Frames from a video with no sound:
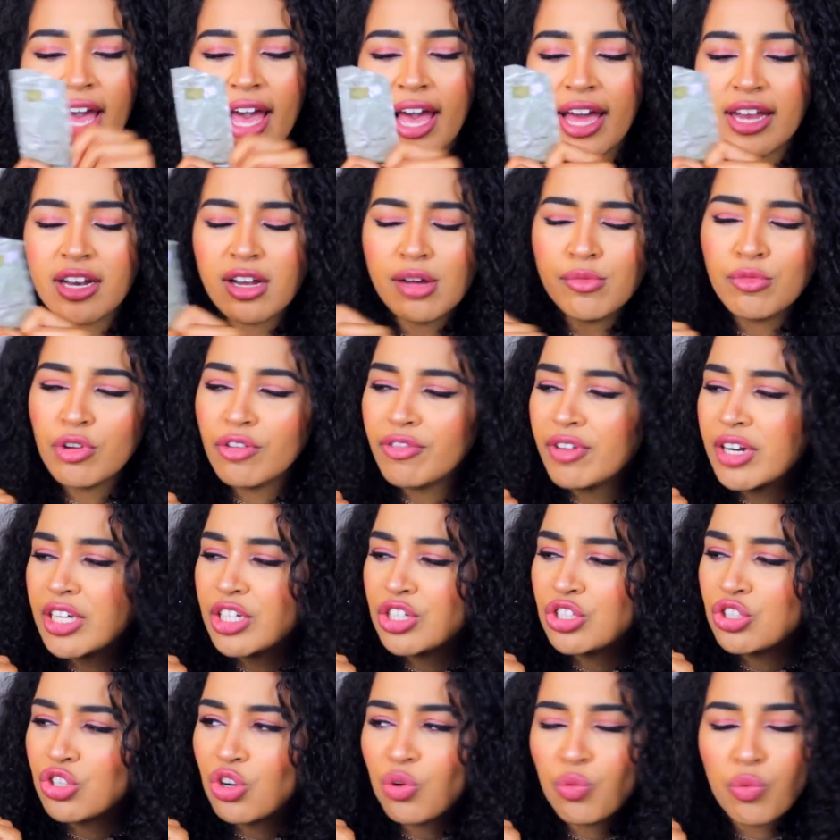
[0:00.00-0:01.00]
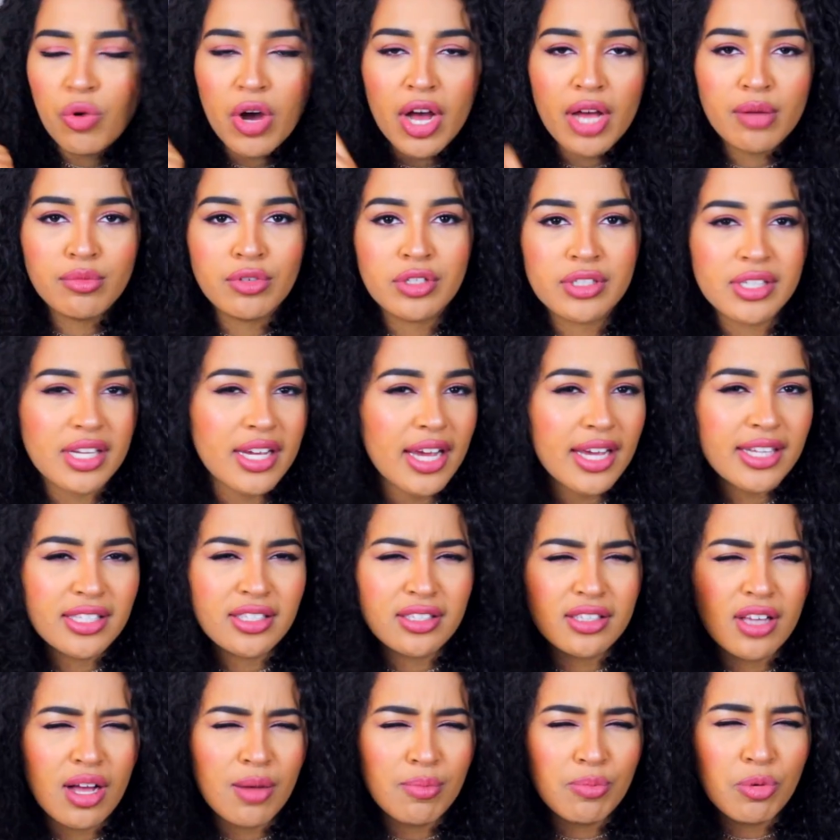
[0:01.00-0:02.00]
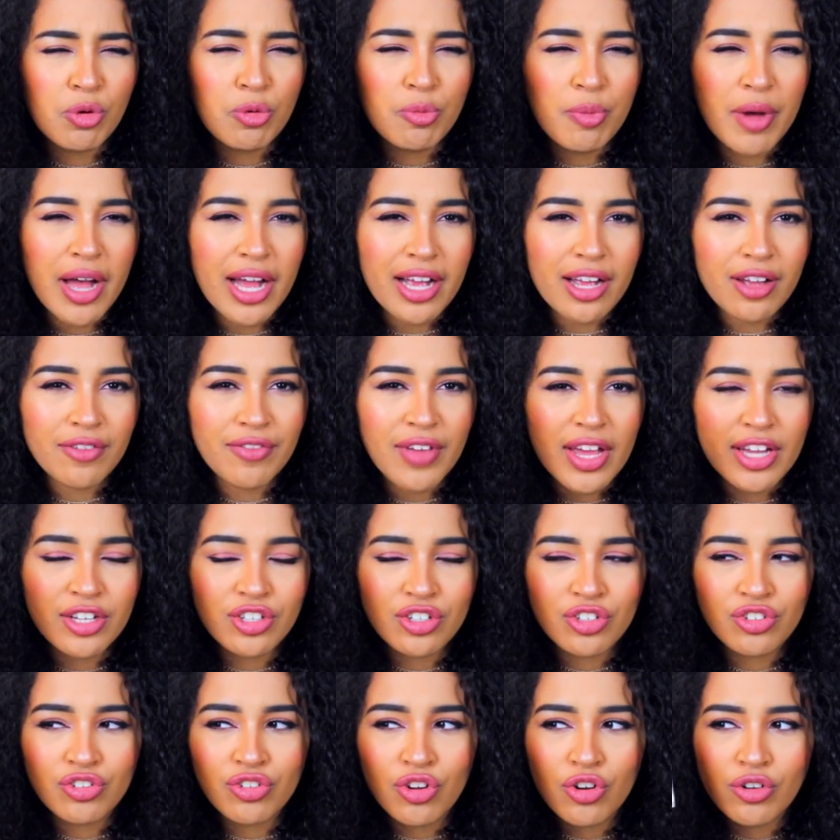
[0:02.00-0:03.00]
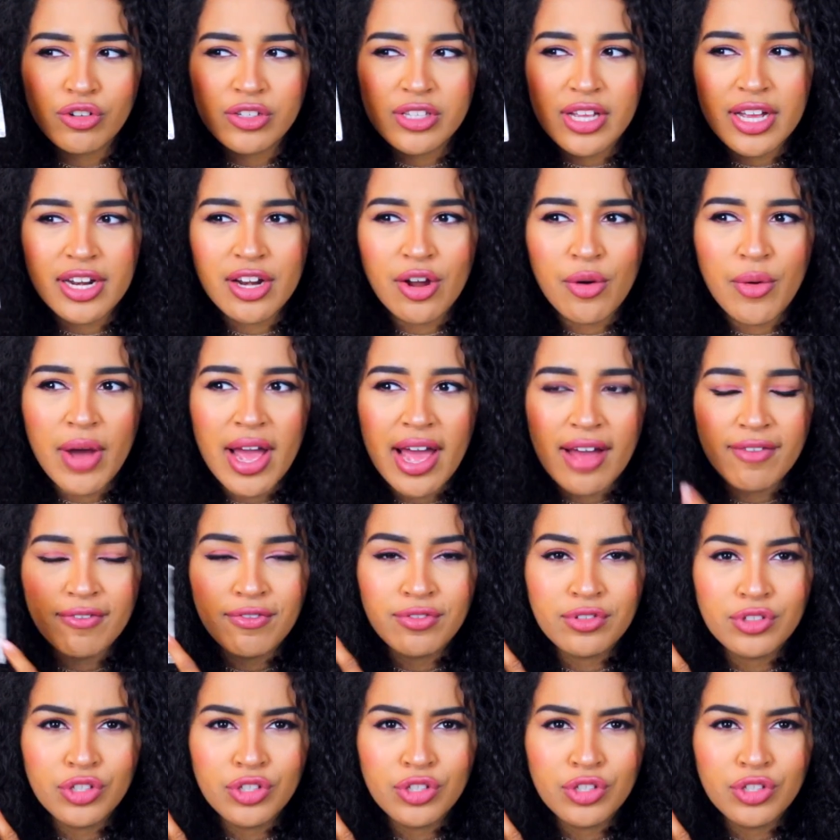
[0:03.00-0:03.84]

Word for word: and I'm not really sure why I'm using a sample pack of edge control because I know I have